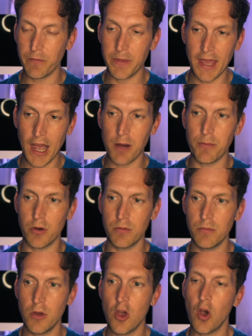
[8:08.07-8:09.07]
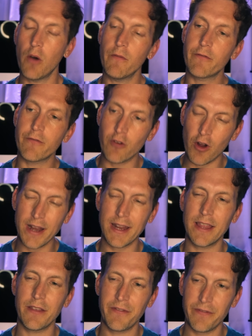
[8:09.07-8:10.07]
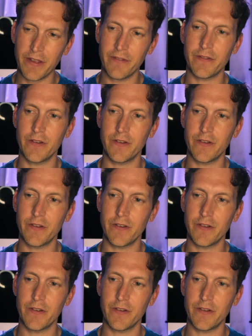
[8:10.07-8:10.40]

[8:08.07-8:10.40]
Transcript: the album on Friday, the 5th